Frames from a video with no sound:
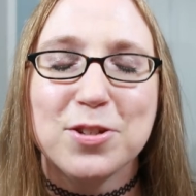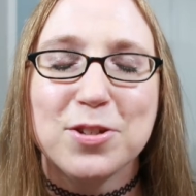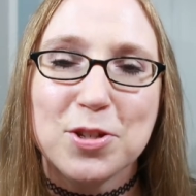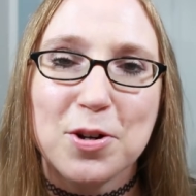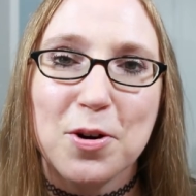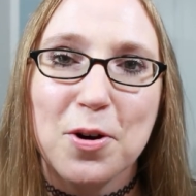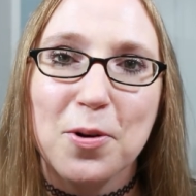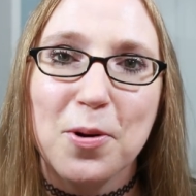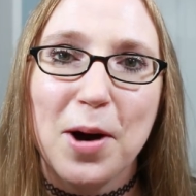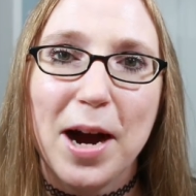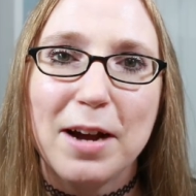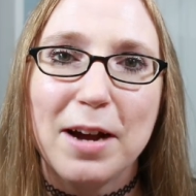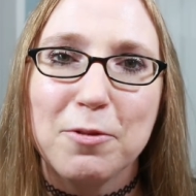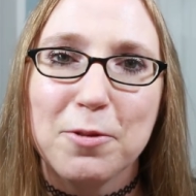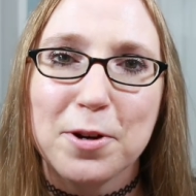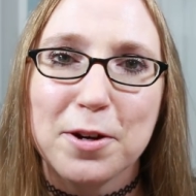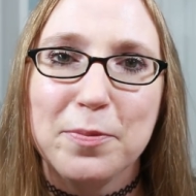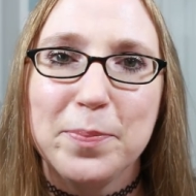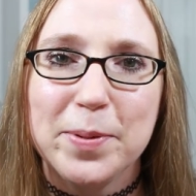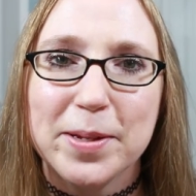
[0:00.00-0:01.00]
so I
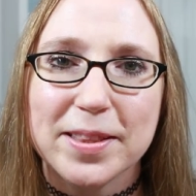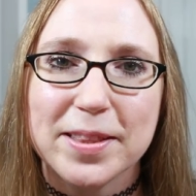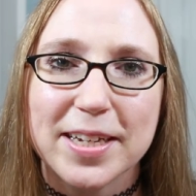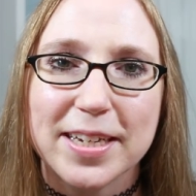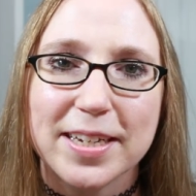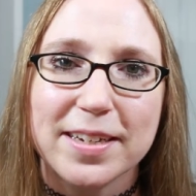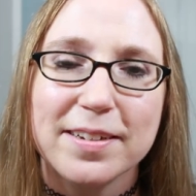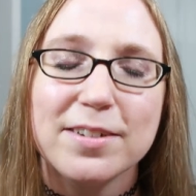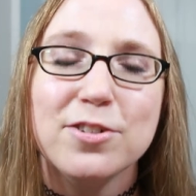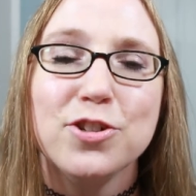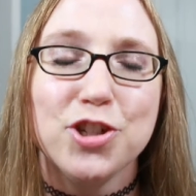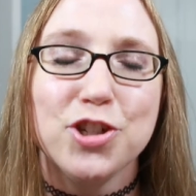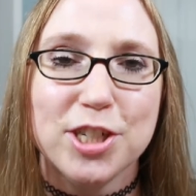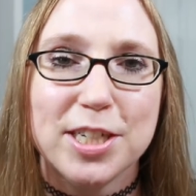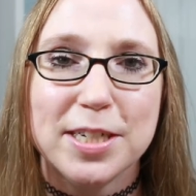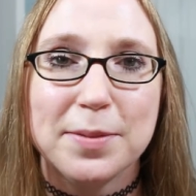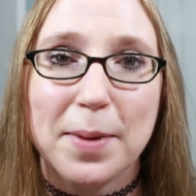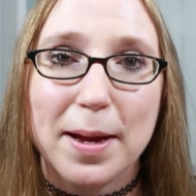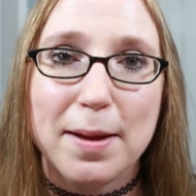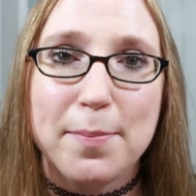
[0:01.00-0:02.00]
would have been, like,
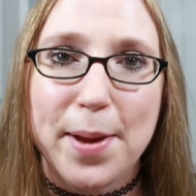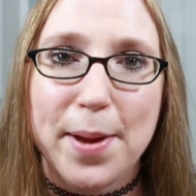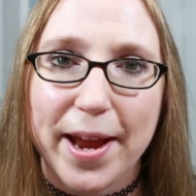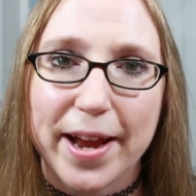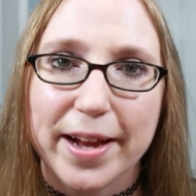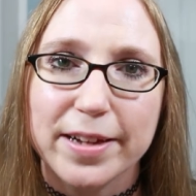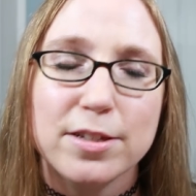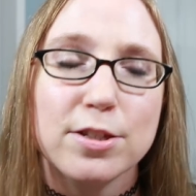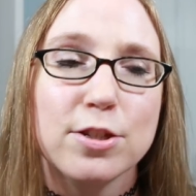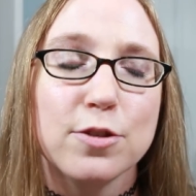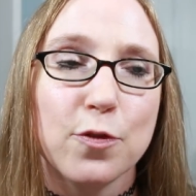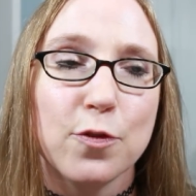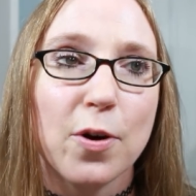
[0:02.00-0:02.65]
shitting my pants